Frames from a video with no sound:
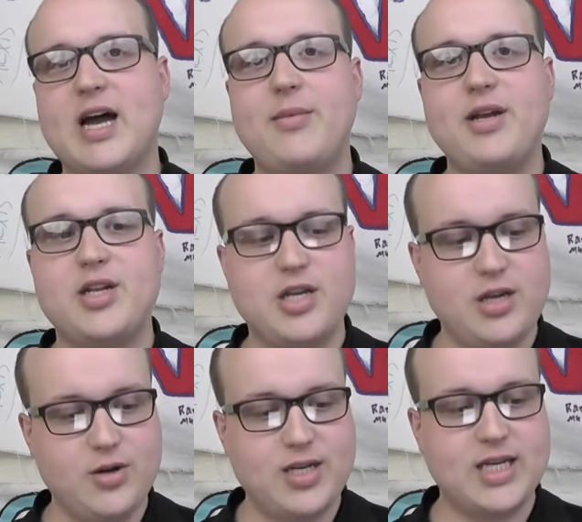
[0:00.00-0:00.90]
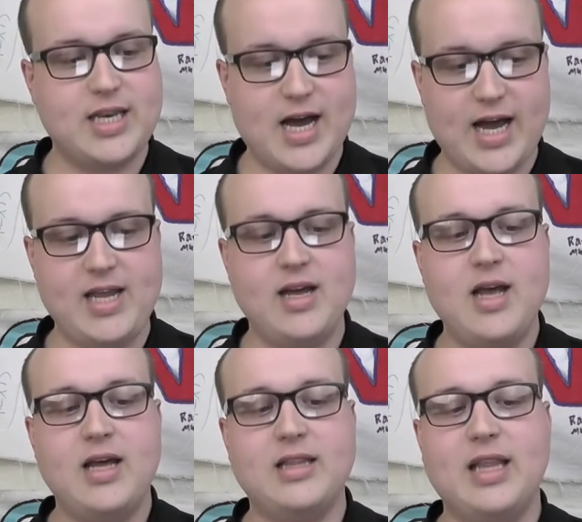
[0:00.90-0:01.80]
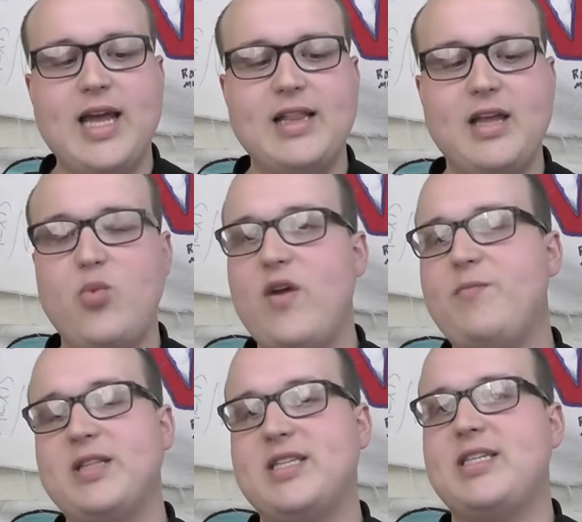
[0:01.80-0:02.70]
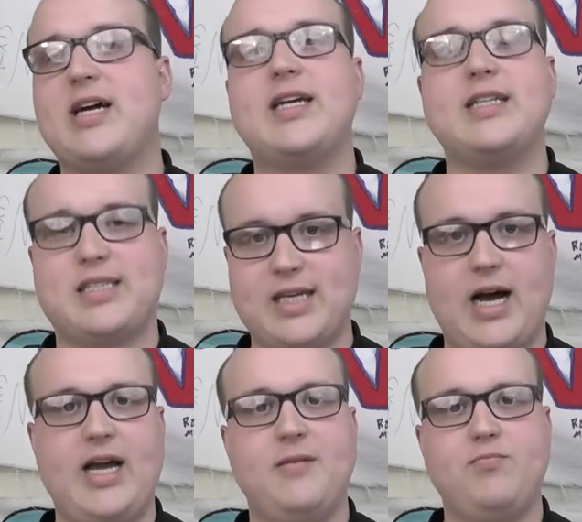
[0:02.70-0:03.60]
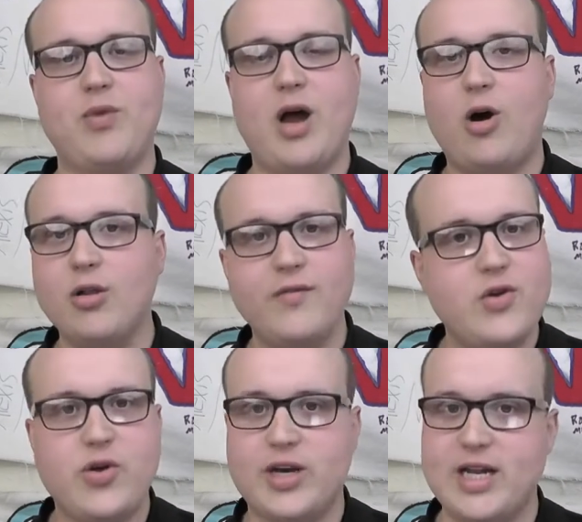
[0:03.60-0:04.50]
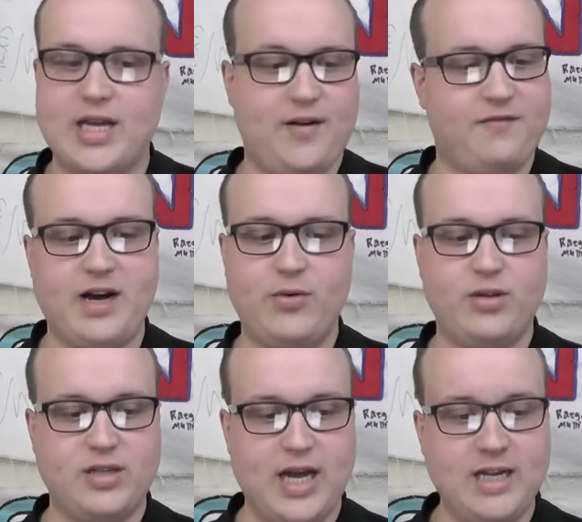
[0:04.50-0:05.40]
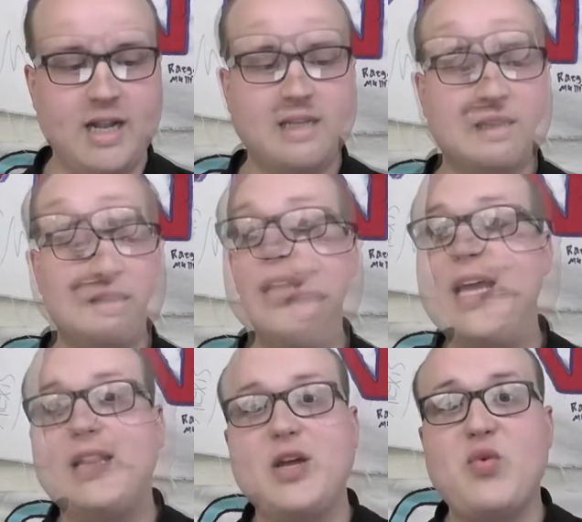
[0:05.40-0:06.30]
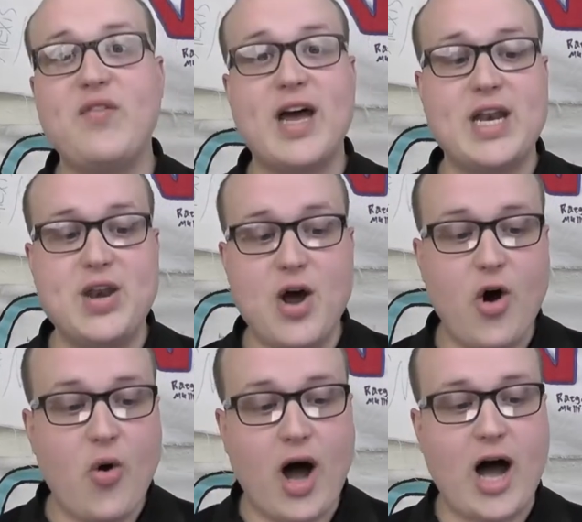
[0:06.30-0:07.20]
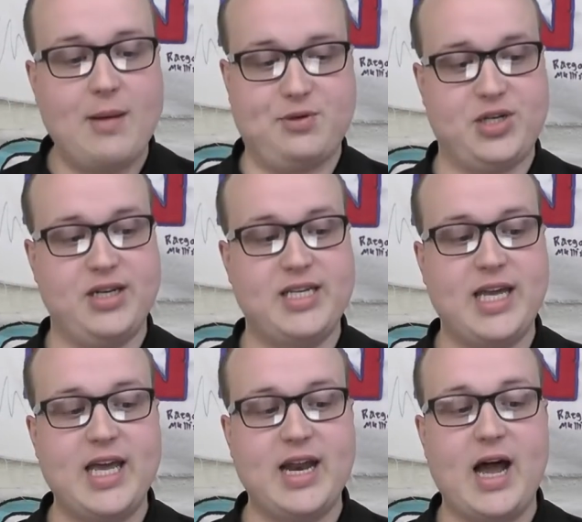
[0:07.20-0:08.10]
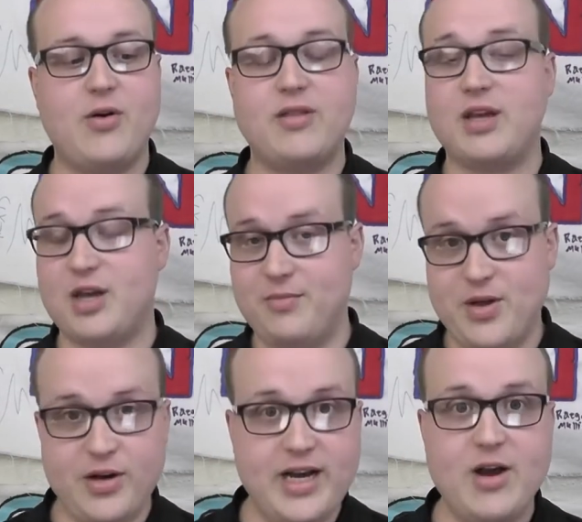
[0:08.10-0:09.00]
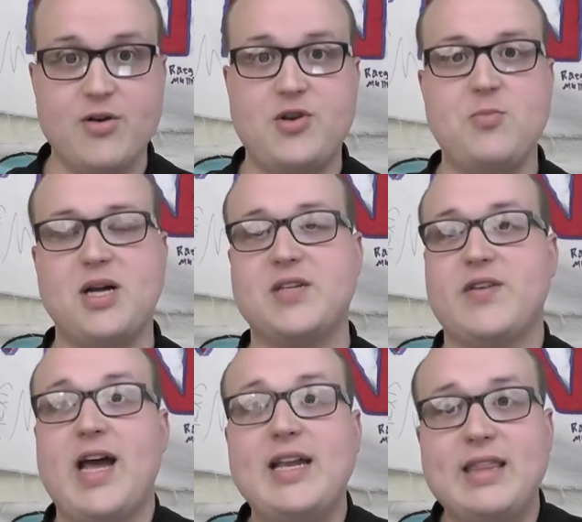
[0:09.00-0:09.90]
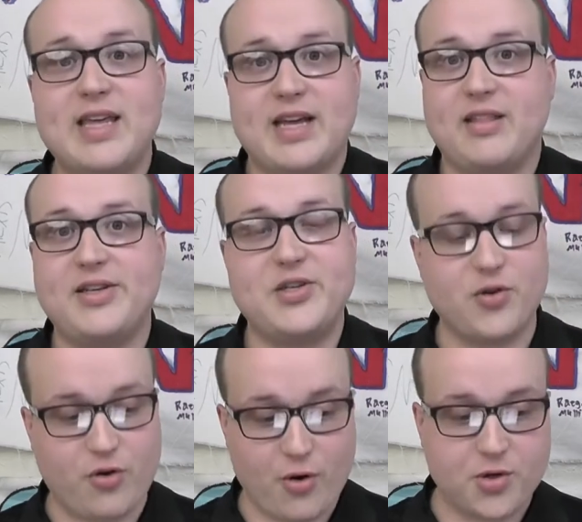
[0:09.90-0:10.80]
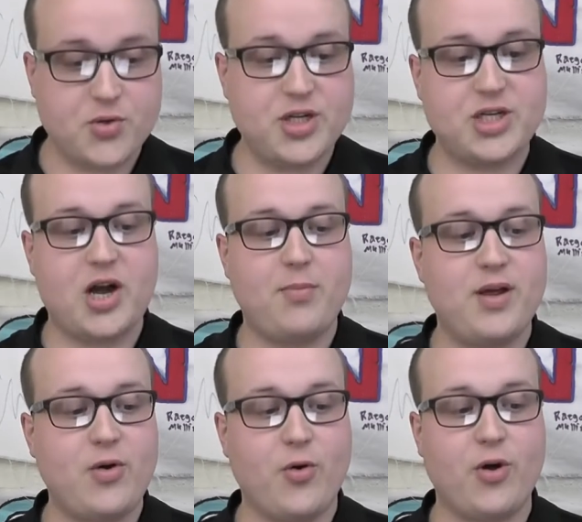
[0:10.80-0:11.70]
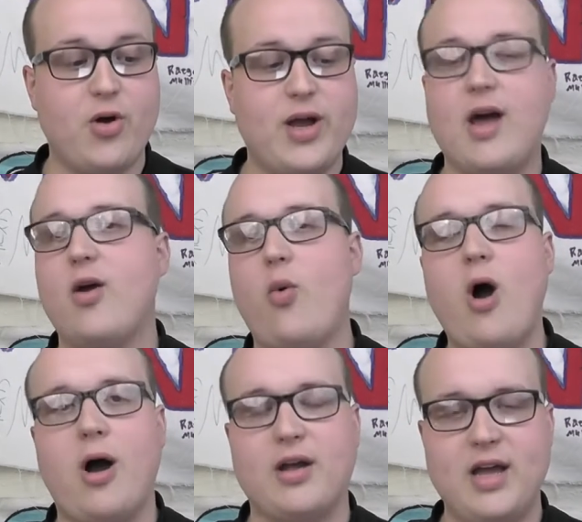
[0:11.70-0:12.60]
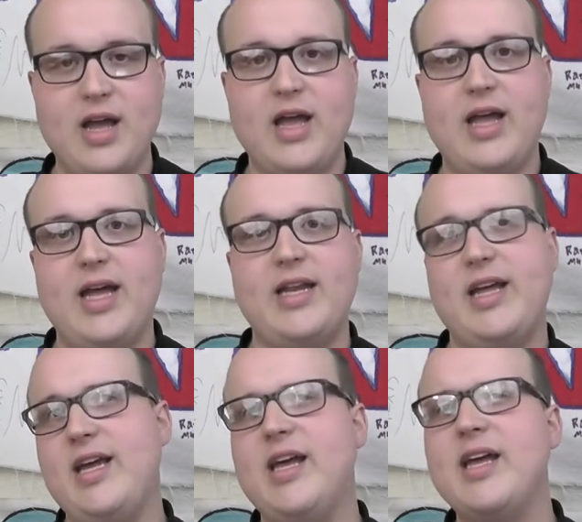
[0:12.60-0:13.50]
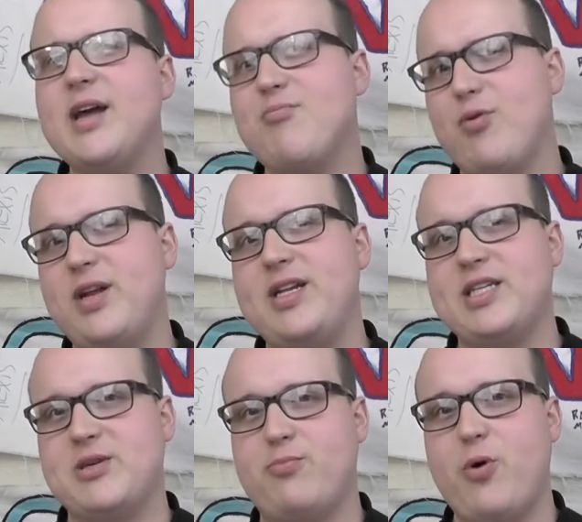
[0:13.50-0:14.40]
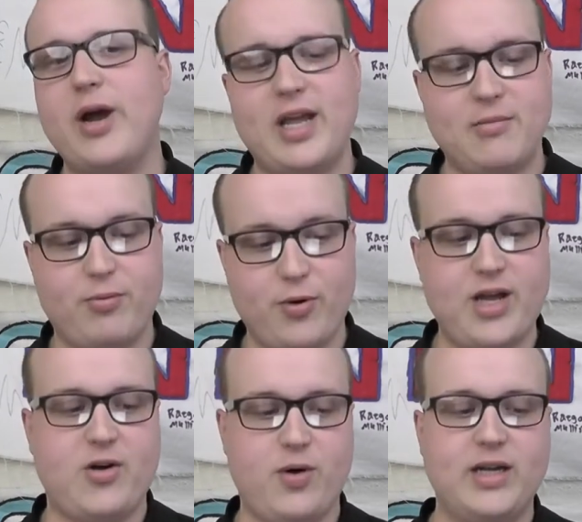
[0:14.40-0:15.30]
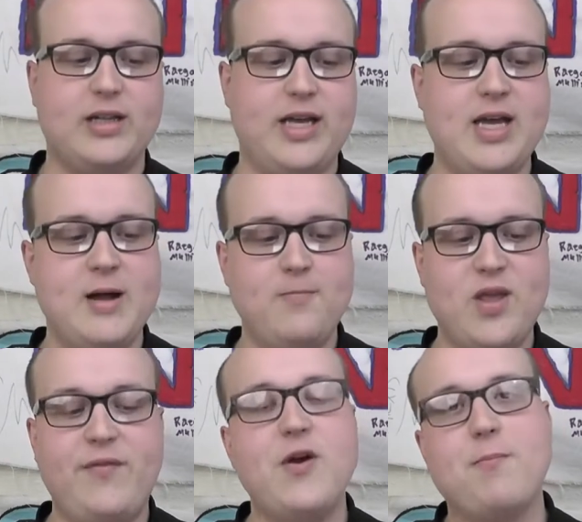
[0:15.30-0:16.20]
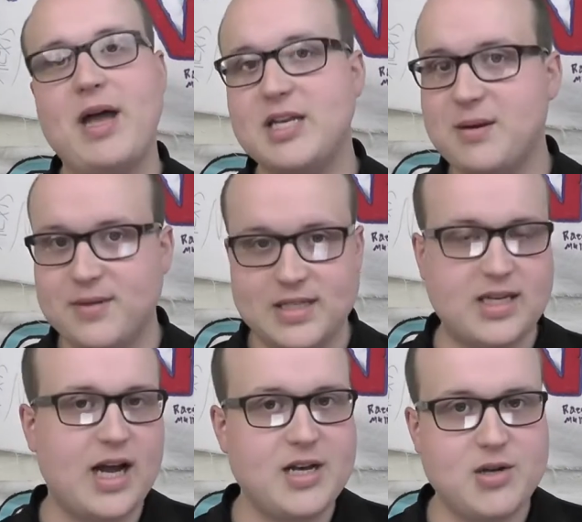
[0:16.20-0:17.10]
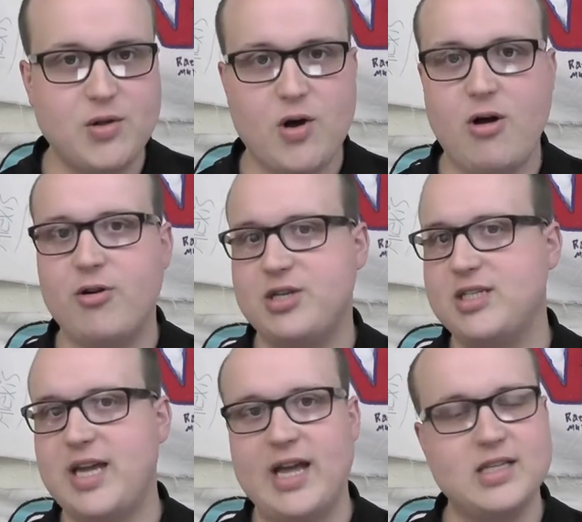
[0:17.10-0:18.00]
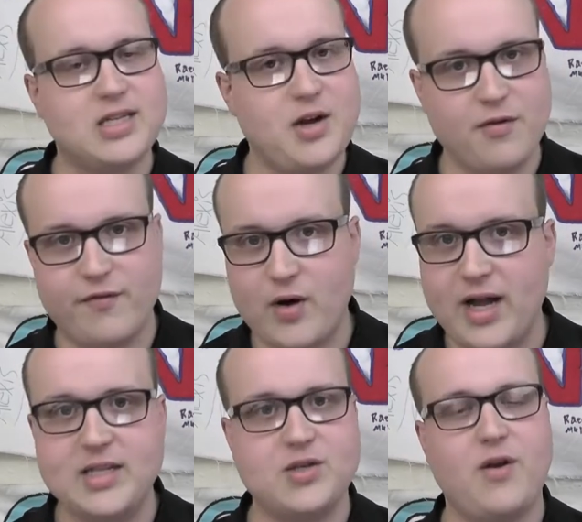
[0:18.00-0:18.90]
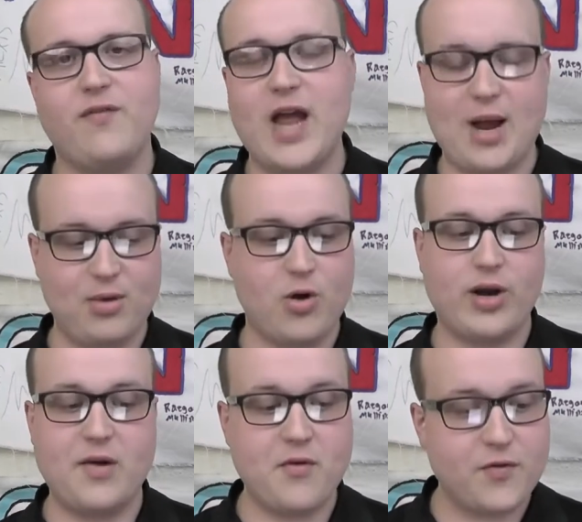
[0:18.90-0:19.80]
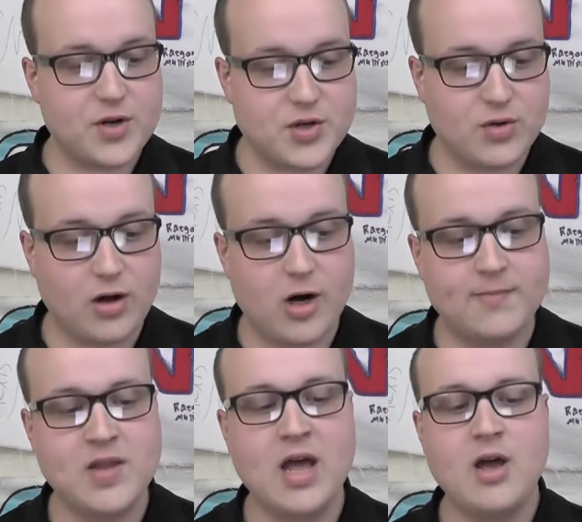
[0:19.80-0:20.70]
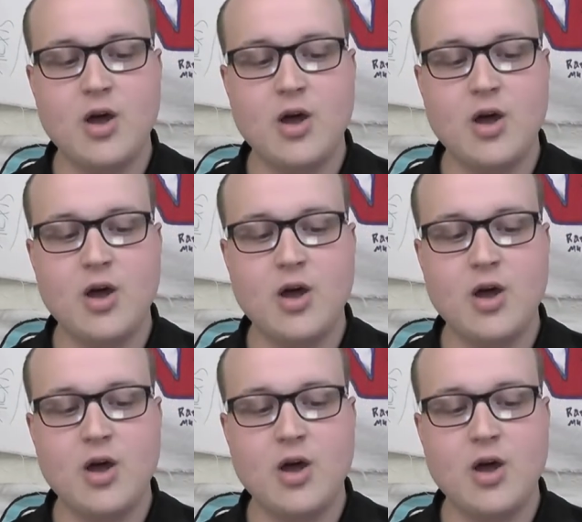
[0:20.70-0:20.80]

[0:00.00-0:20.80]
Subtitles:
coming to you tonight. And lately, we've been stuck inside. All of you can identify with that. Lately, we've had no option to get out in the community or do much of anything unless you're grocery shopping or going on a walk. And it can get pretty disappointing pretty quickly if you're pent up inside too long or just can't see your friends or your family or whatever for too long.